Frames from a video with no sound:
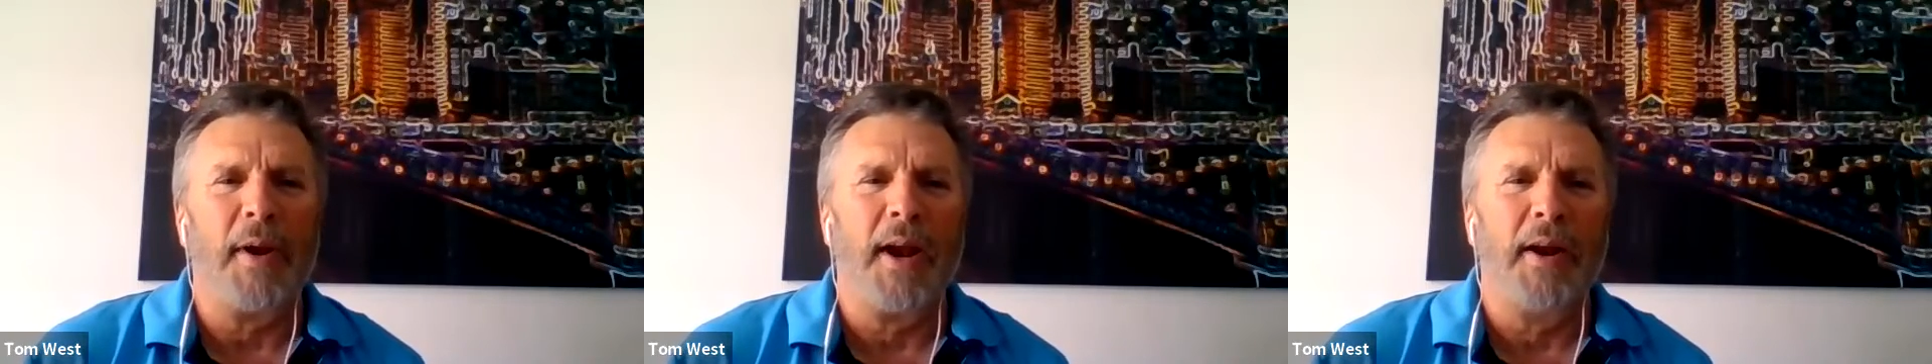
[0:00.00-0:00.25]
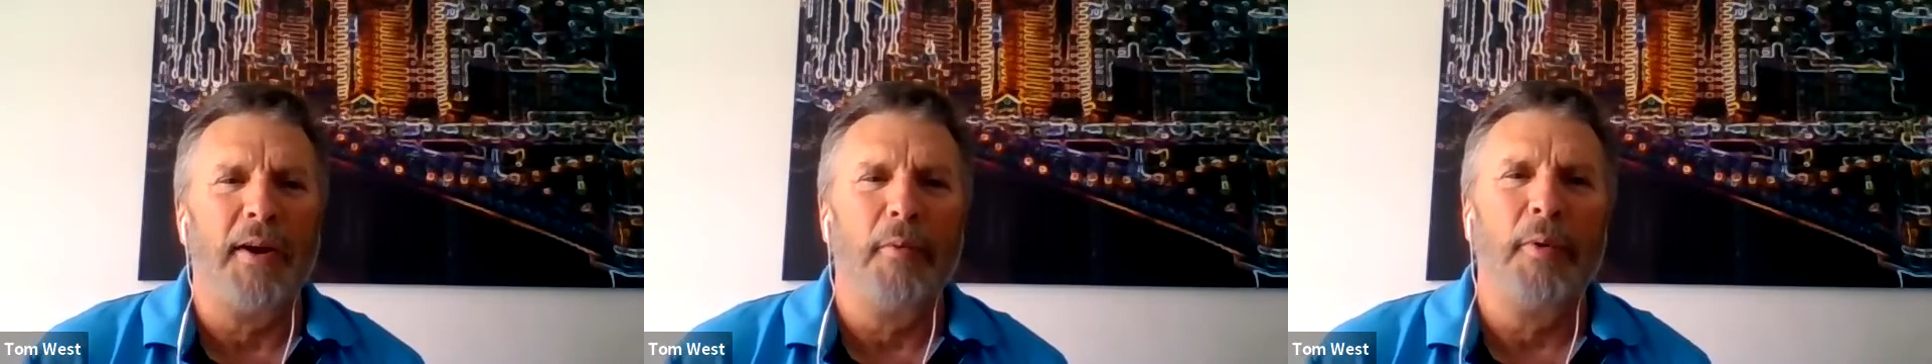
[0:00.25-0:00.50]
but
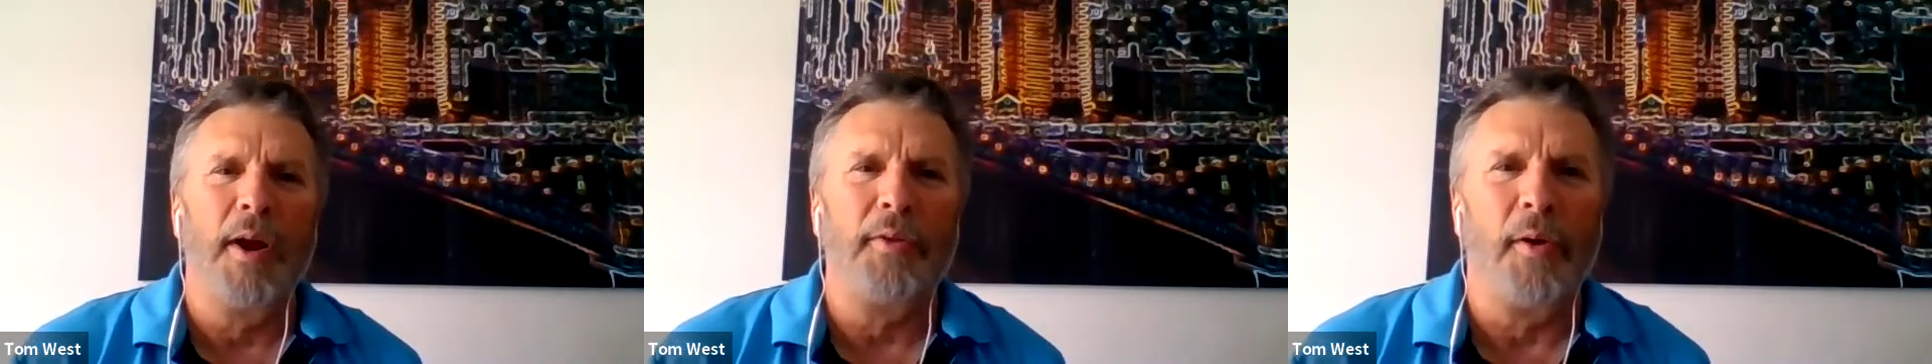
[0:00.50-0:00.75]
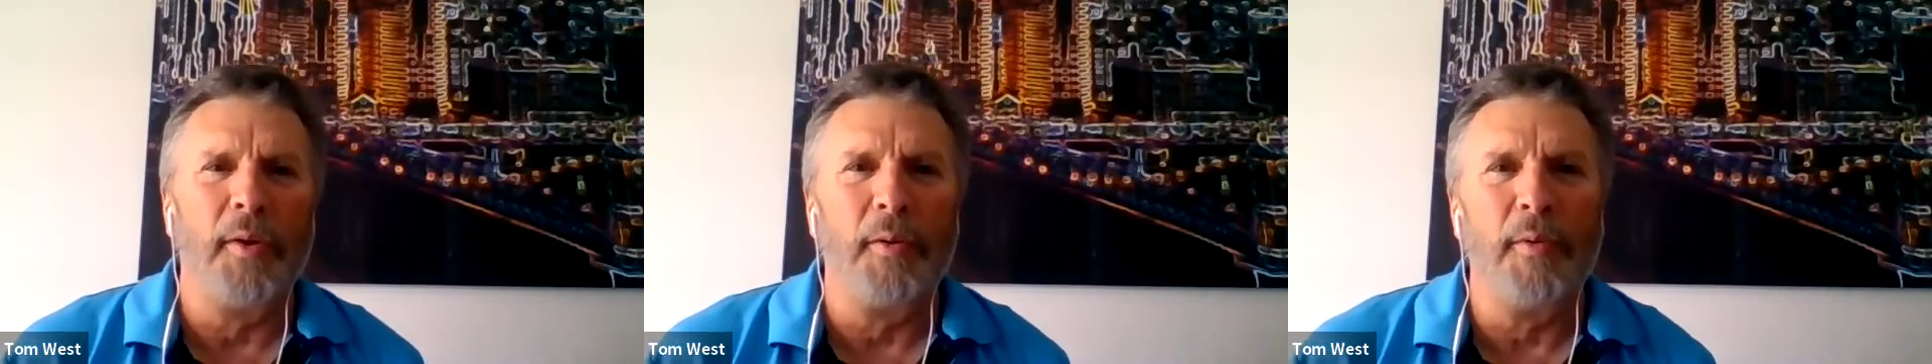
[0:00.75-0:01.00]
I know we're not
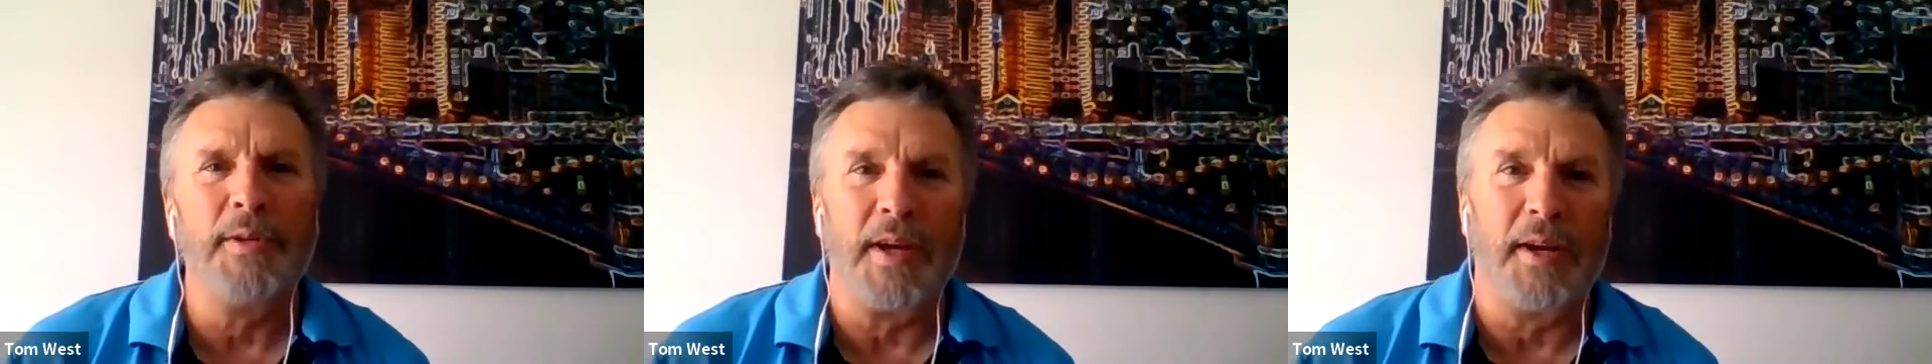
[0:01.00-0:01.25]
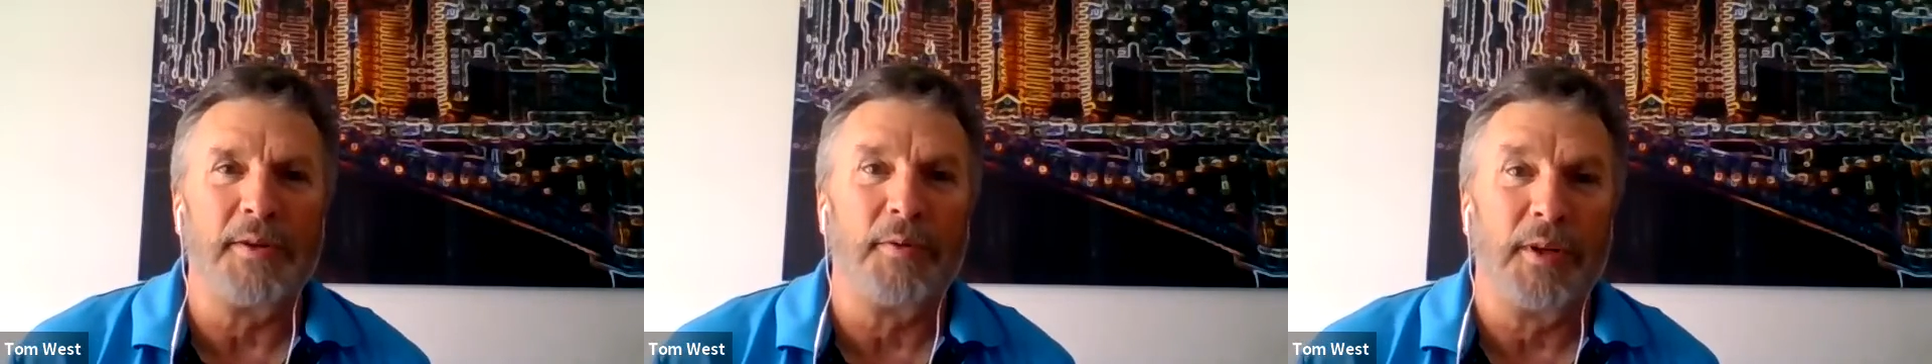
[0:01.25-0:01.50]
the only ones
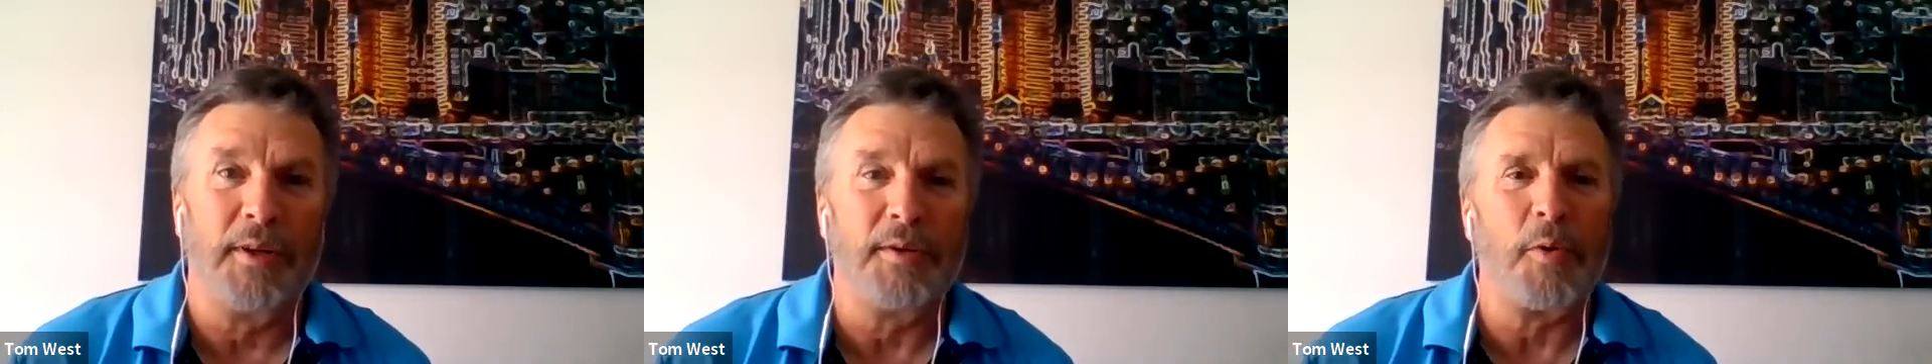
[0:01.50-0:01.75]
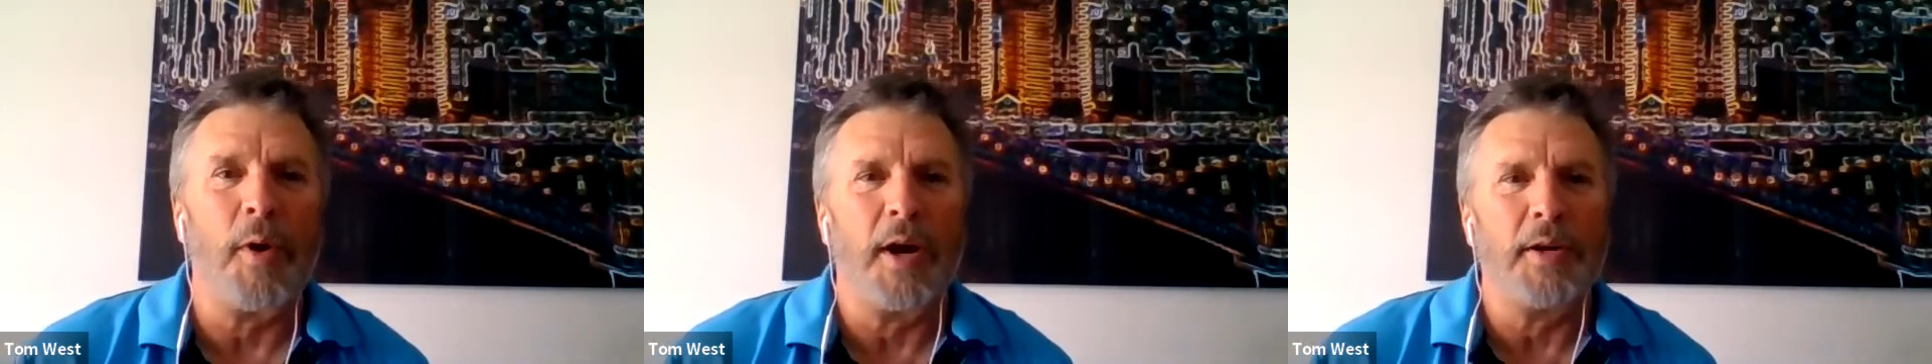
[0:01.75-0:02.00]
answering these
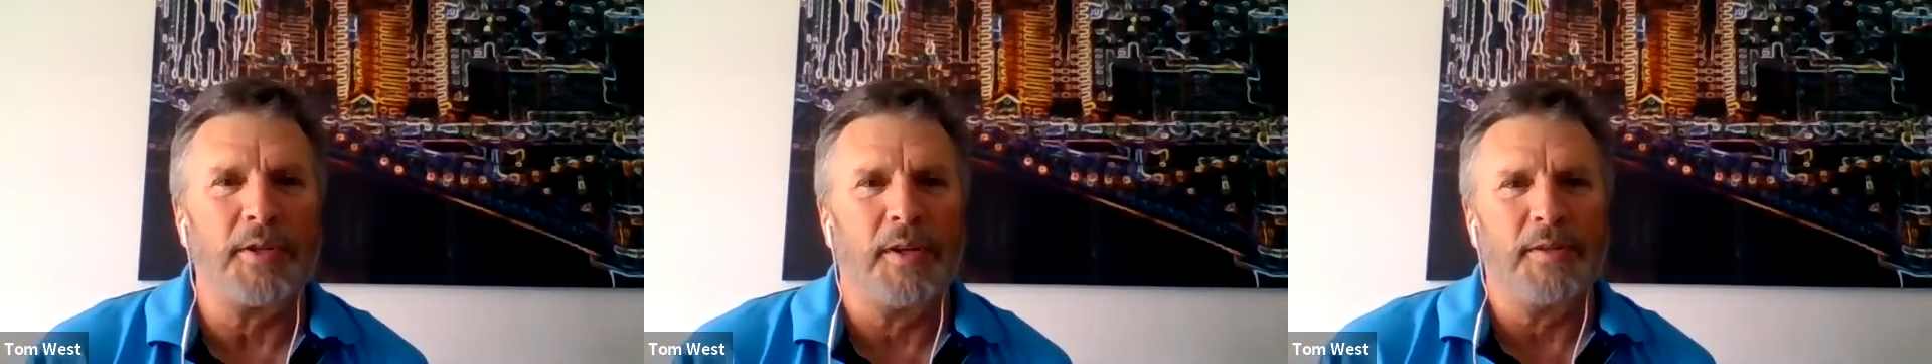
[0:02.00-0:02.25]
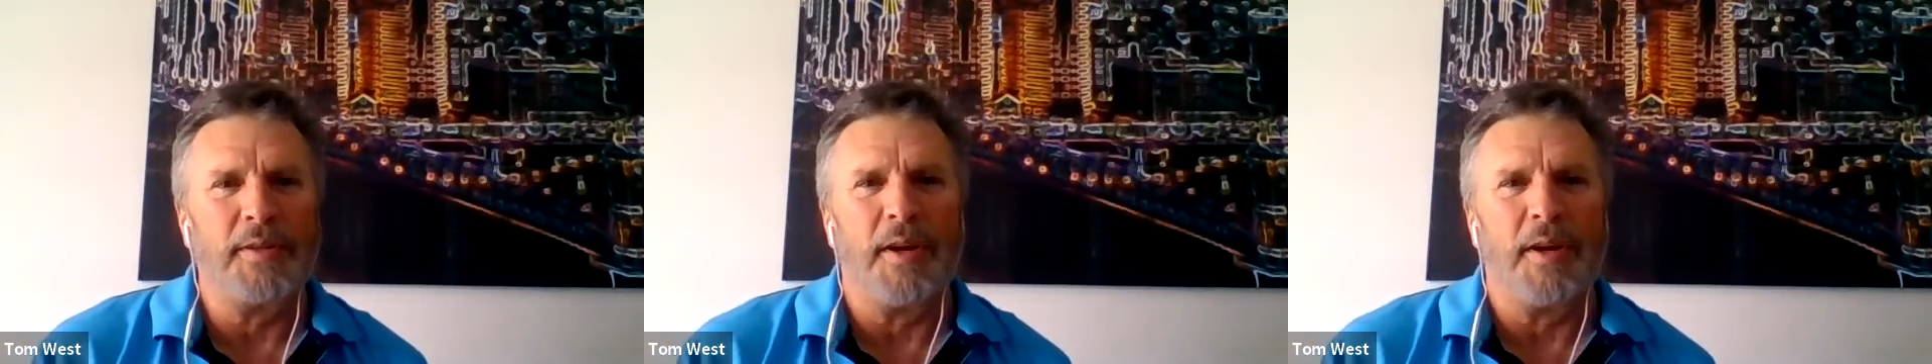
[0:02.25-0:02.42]
questions.